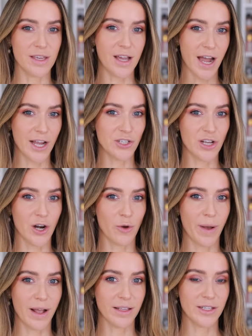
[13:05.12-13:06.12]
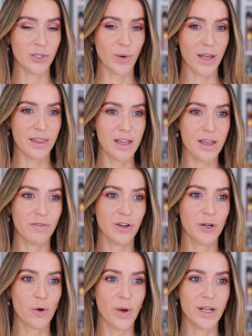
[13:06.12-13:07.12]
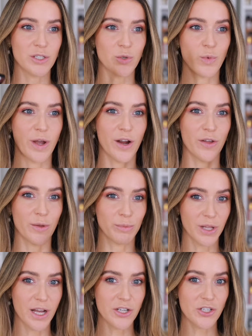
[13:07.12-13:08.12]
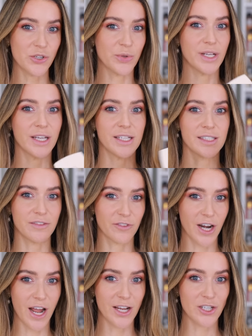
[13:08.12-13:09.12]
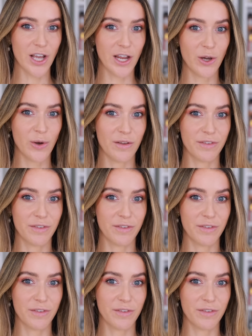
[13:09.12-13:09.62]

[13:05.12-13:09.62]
the eyeshadow palette. So I think if you're going to wear the blush, you need different eyeshadow.